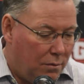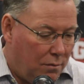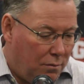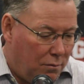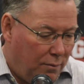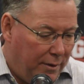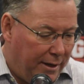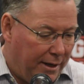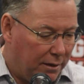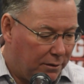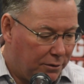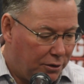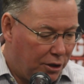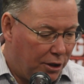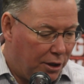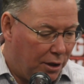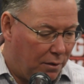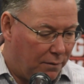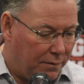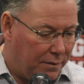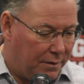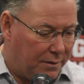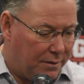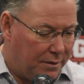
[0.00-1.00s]
Well, you
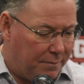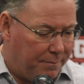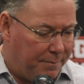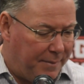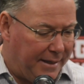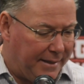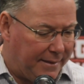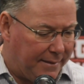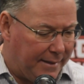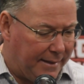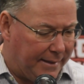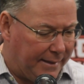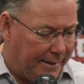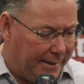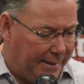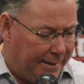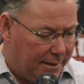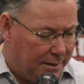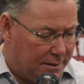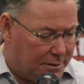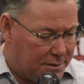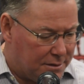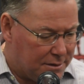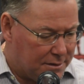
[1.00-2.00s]
know, the big thing
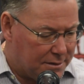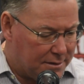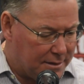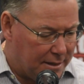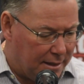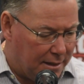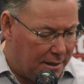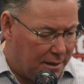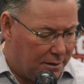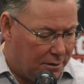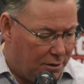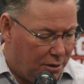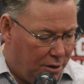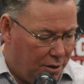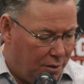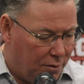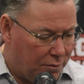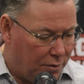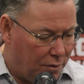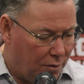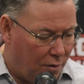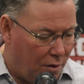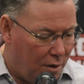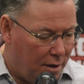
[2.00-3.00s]
is you know,
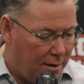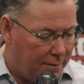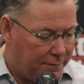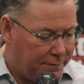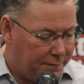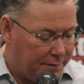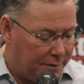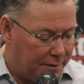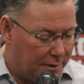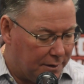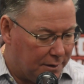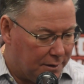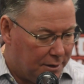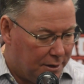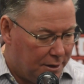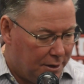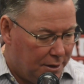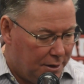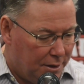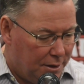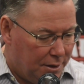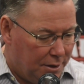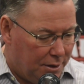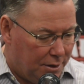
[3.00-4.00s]
you're off to,
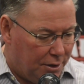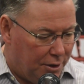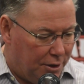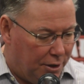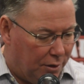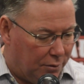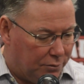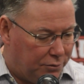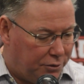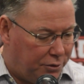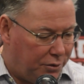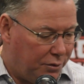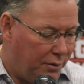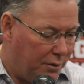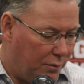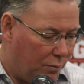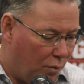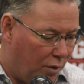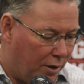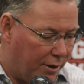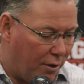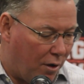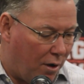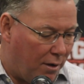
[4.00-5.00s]
you know, 2-1
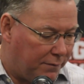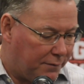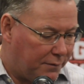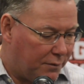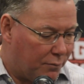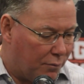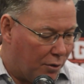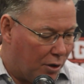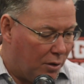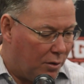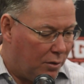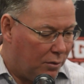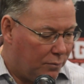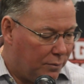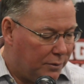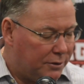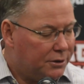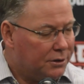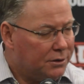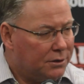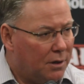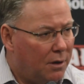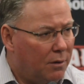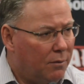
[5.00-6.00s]
off the road,
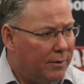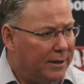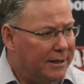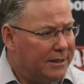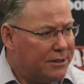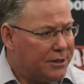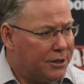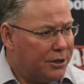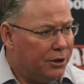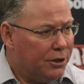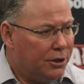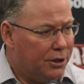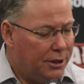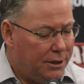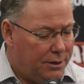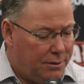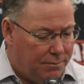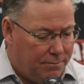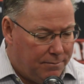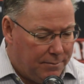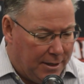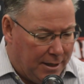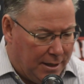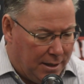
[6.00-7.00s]
which is always good.
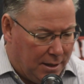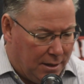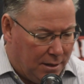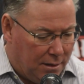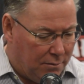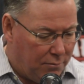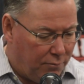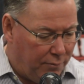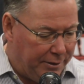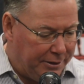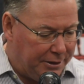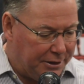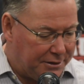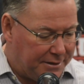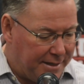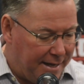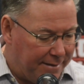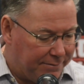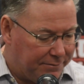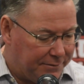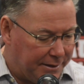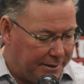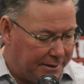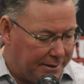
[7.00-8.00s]
We just
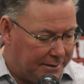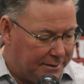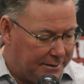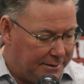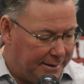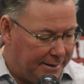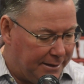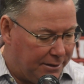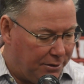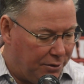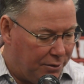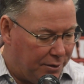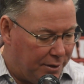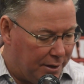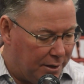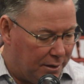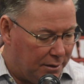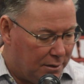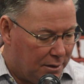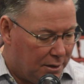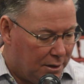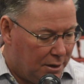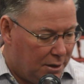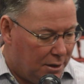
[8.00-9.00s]
have to continue to,
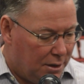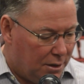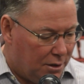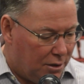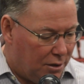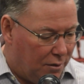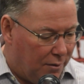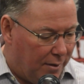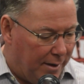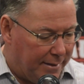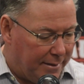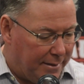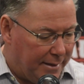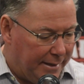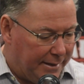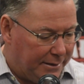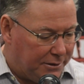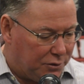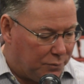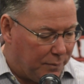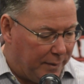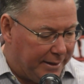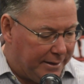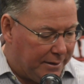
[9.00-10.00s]
you know, I think
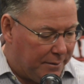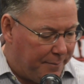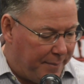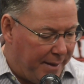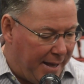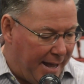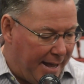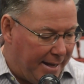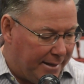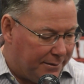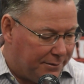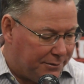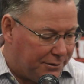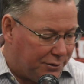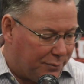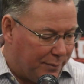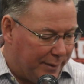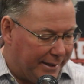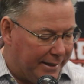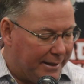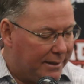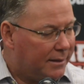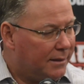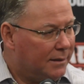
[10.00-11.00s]
swing the bat and
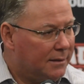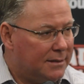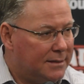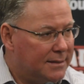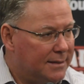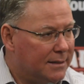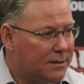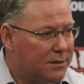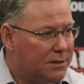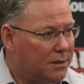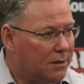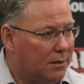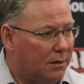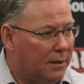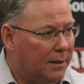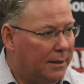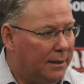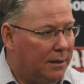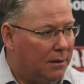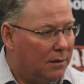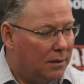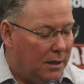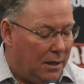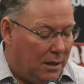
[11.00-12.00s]
swing it consistently.
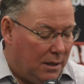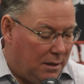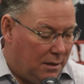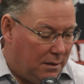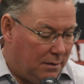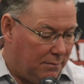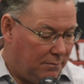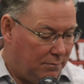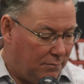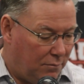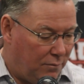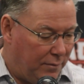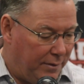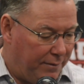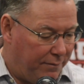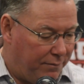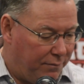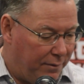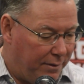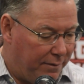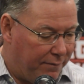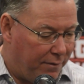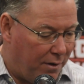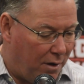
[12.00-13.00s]

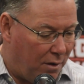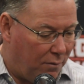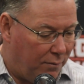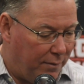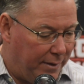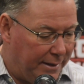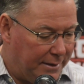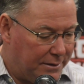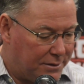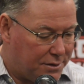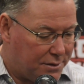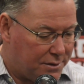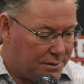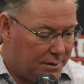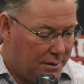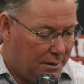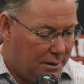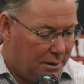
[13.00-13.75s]
We've always